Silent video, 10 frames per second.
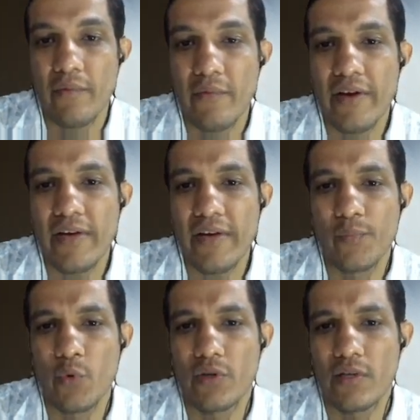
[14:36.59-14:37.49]
very
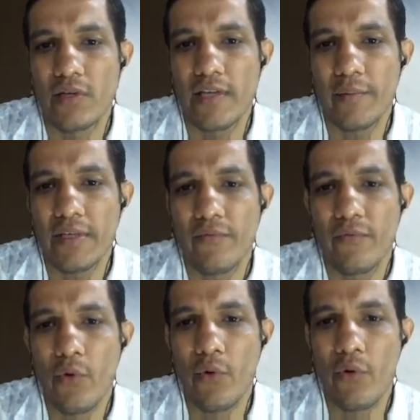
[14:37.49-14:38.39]
smooth. That means the
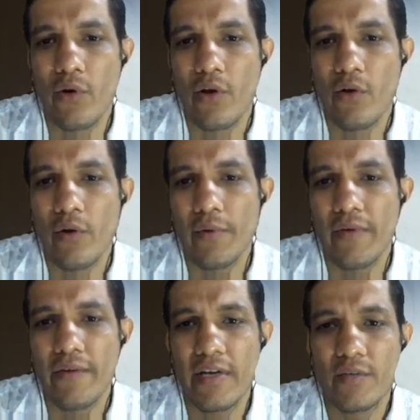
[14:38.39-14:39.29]
flow will be
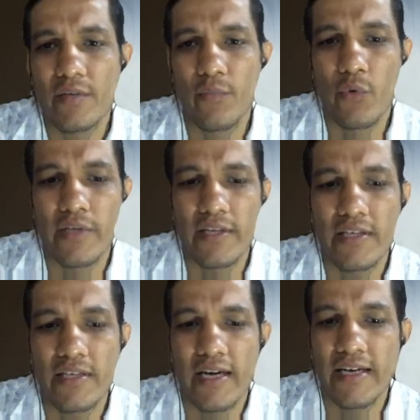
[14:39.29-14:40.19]
very smooth in
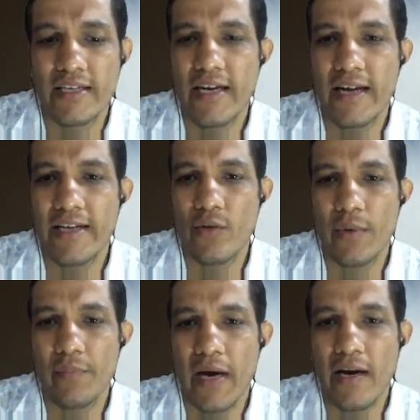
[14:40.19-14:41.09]
this condition, and that will
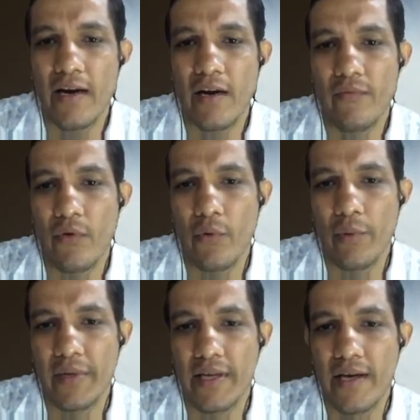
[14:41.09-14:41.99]
be parallel flow will
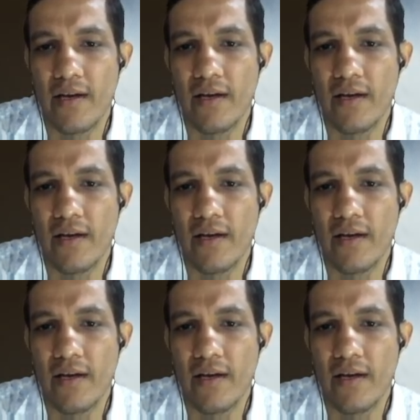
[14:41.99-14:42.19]
be there.